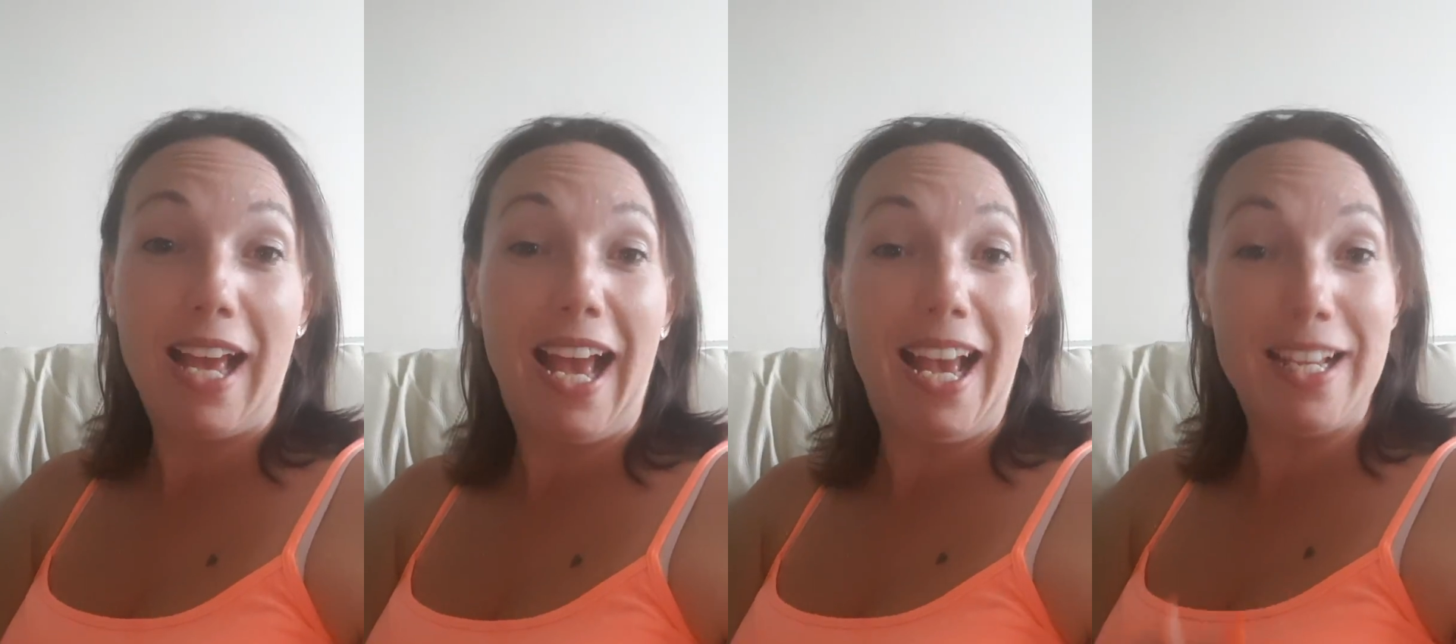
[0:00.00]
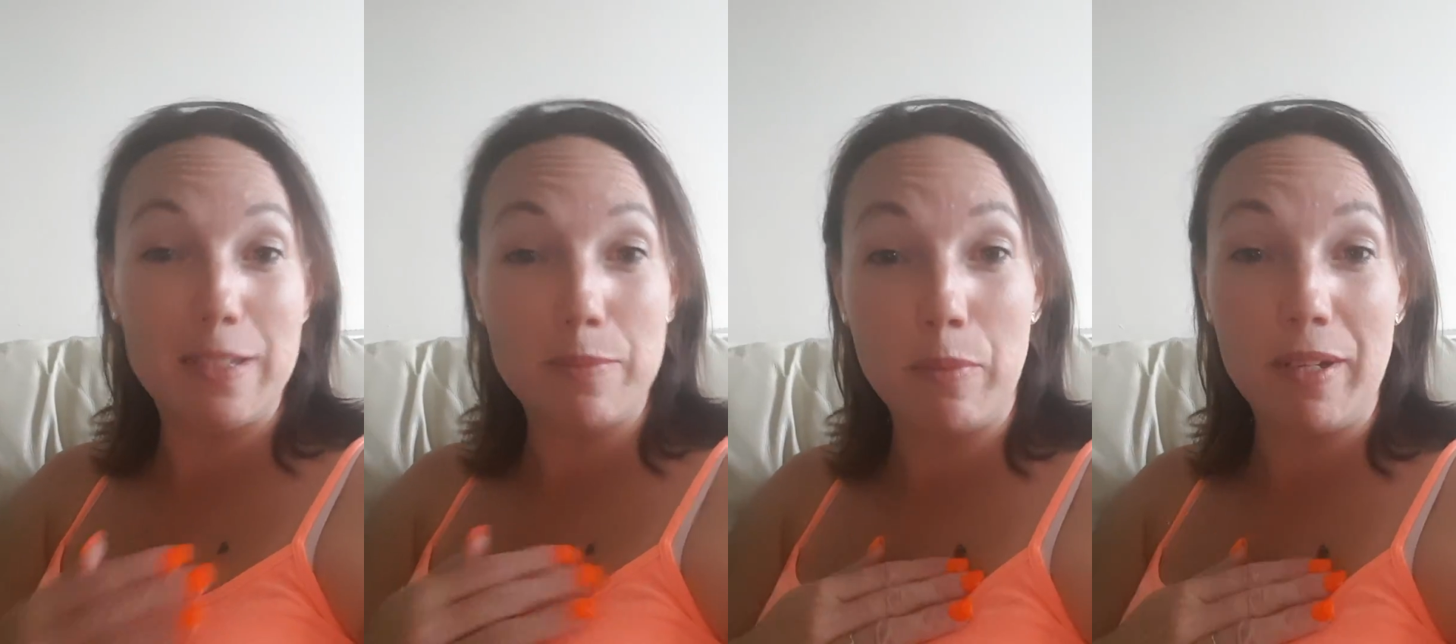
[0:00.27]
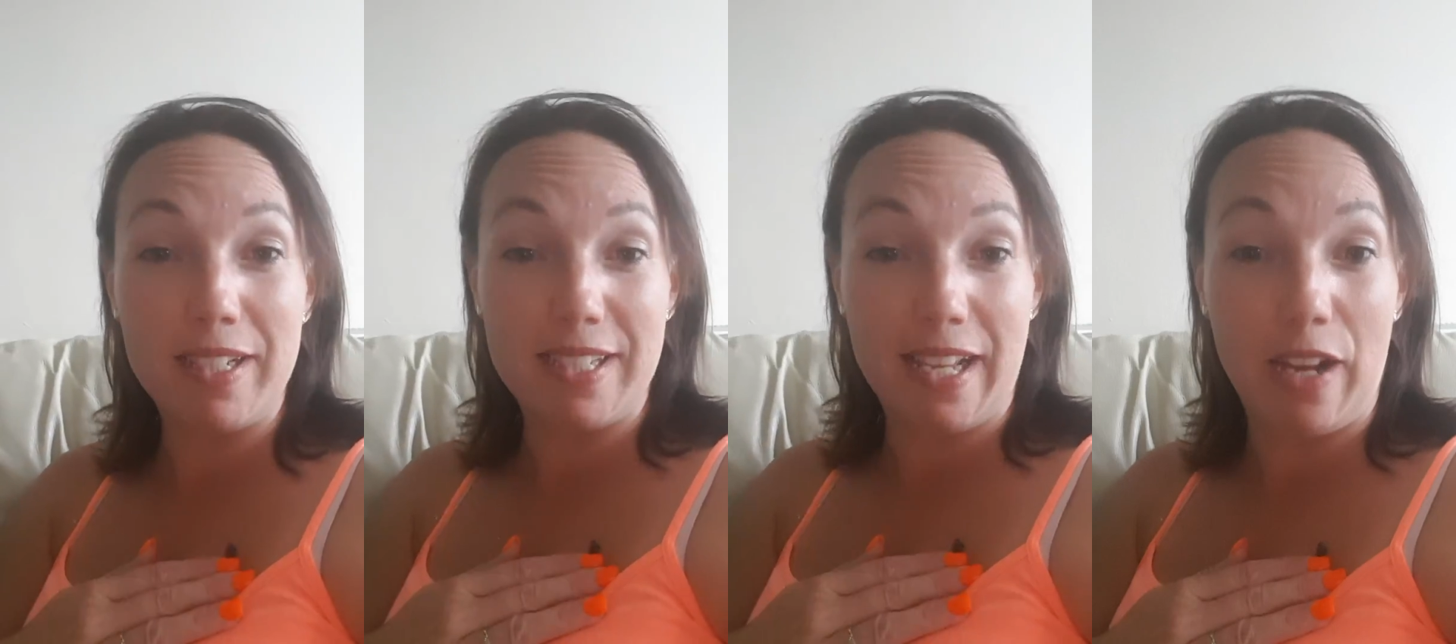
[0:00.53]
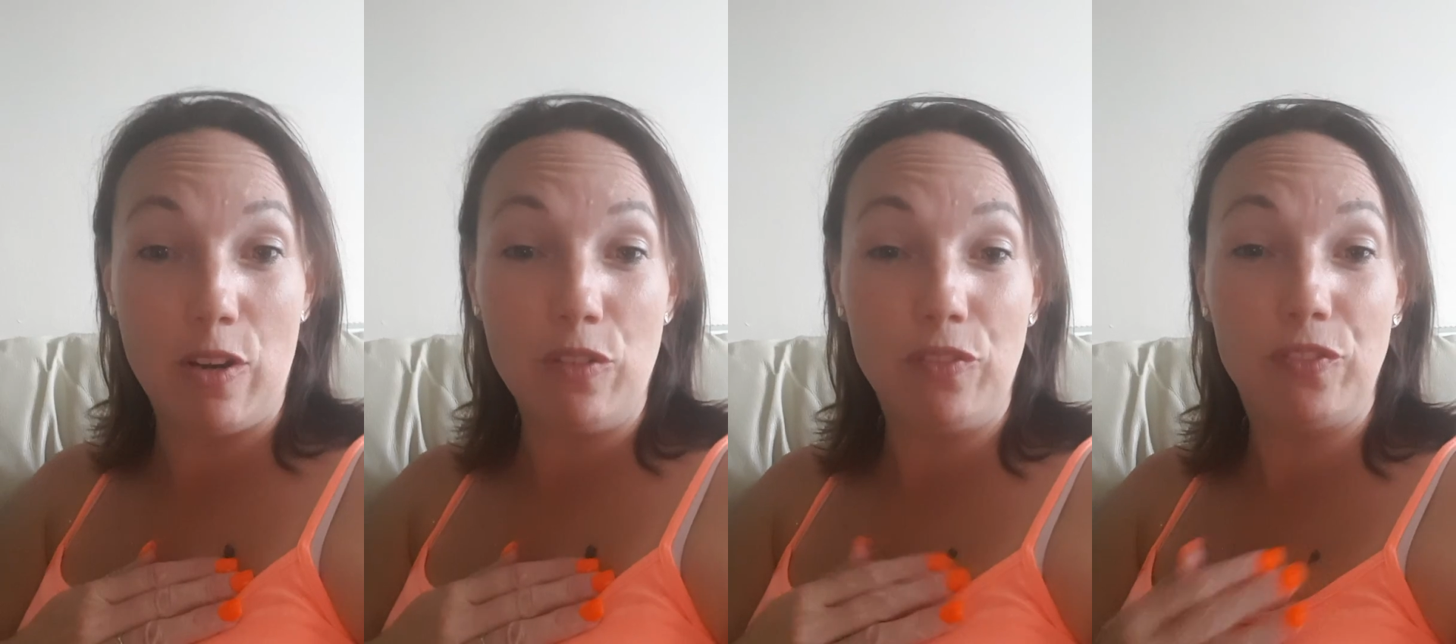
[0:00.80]
As
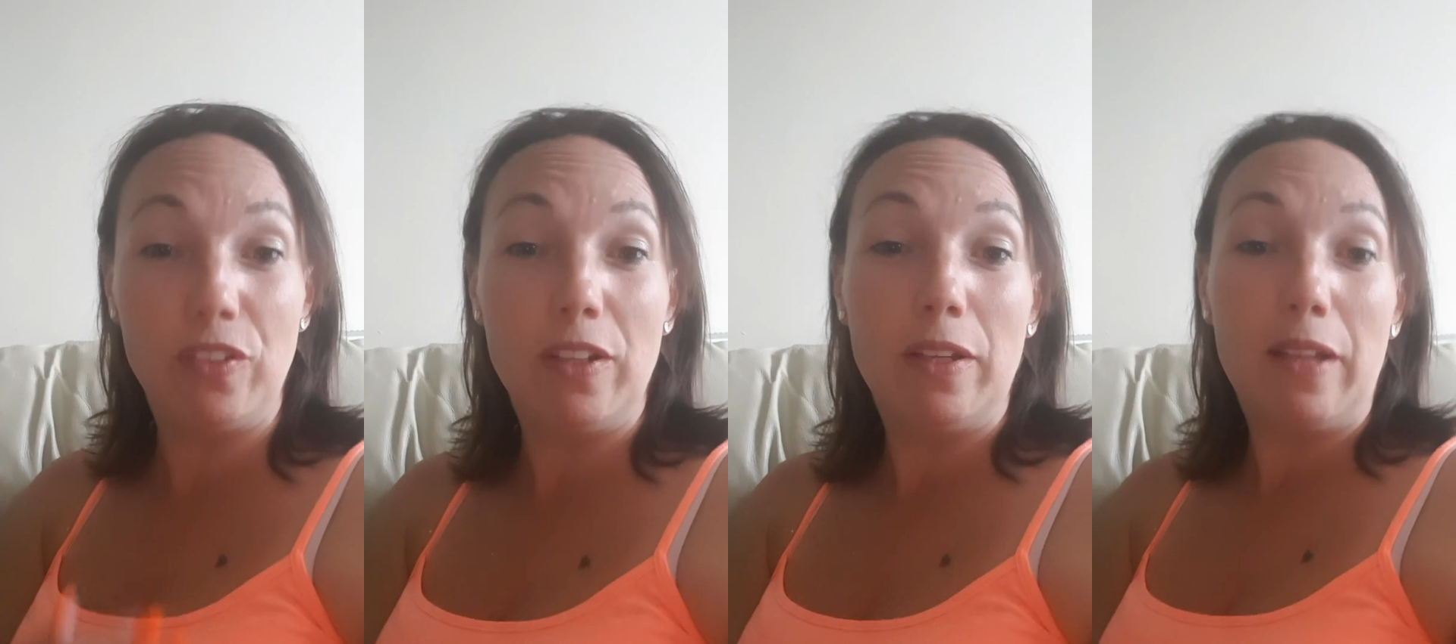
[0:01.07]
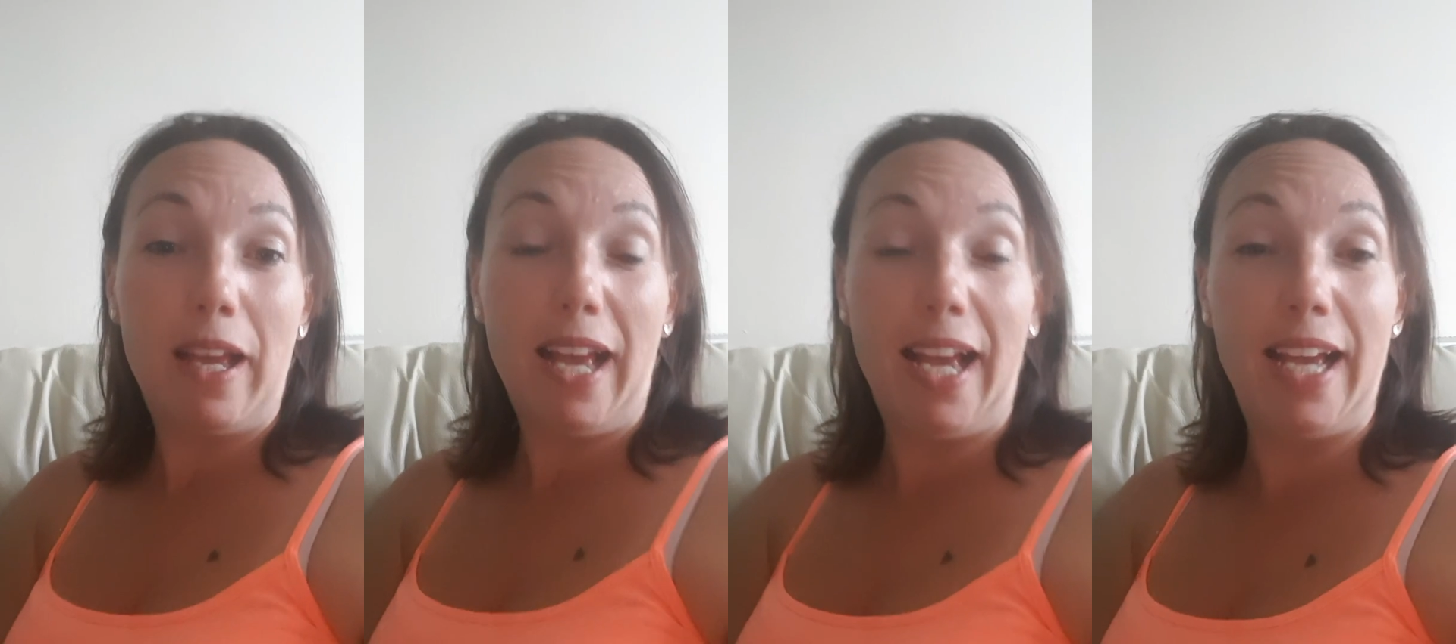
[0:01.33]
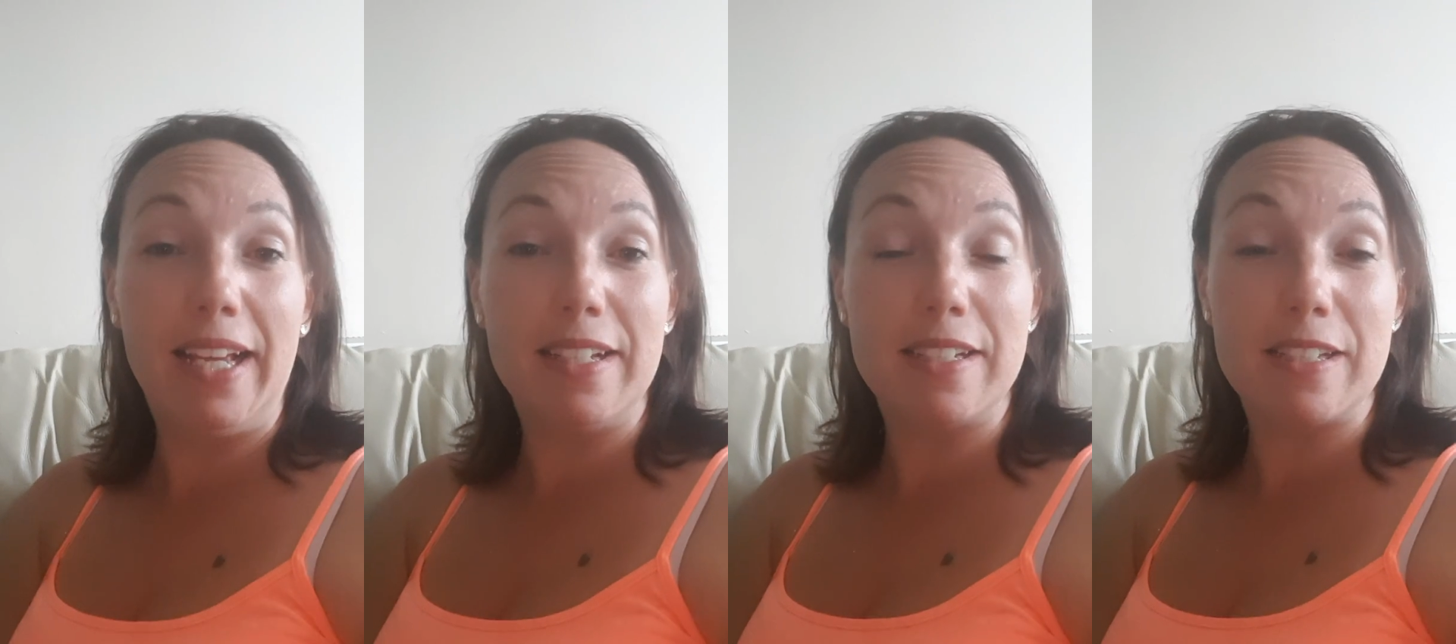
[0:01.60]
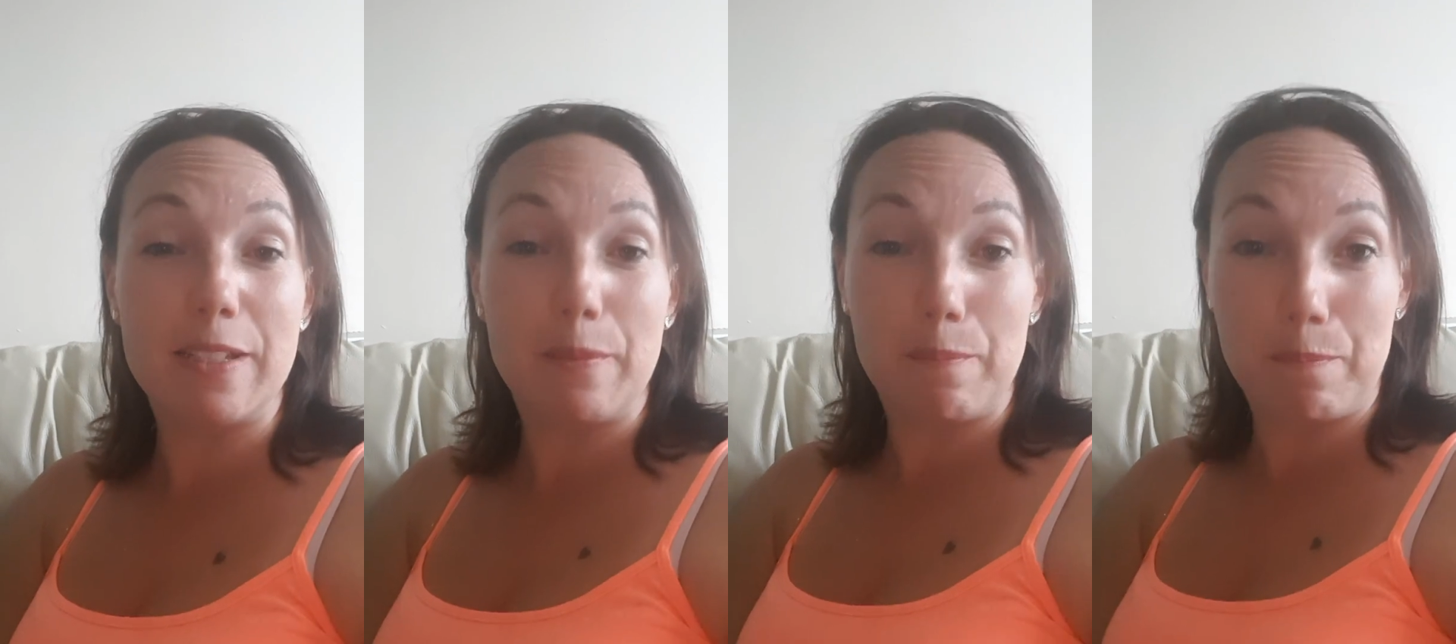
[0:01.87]
myself,
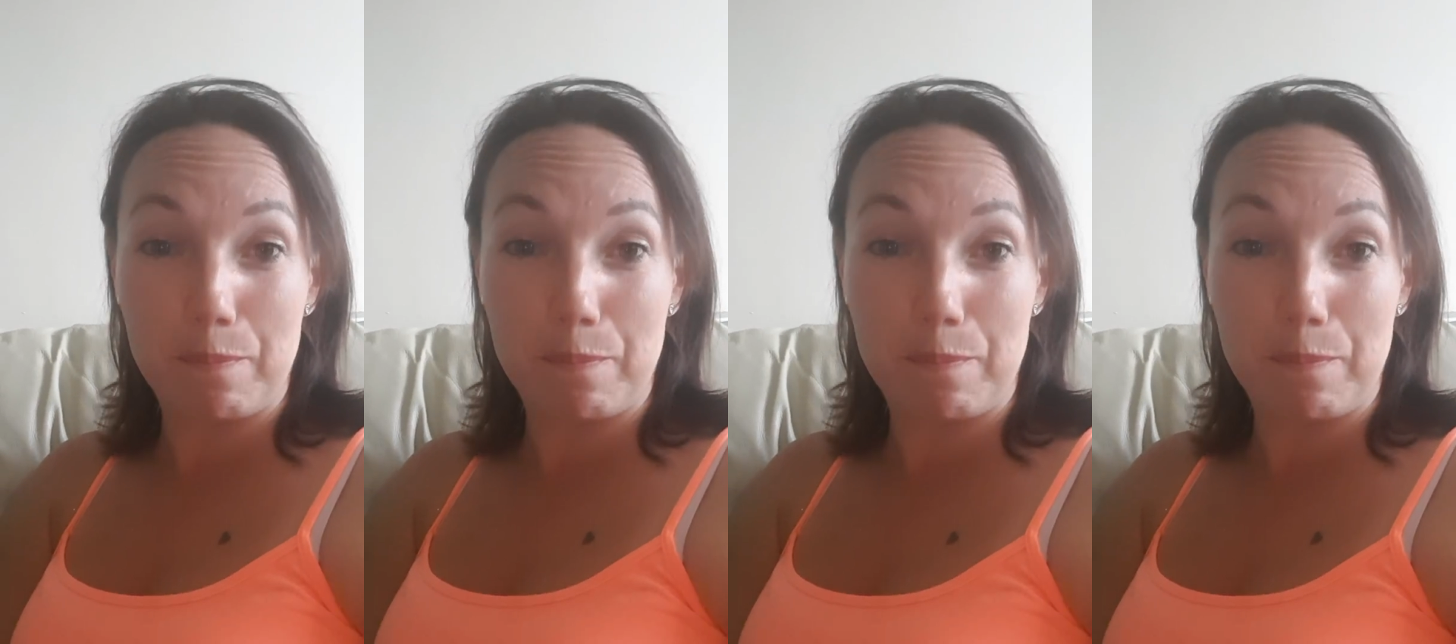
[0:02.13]
as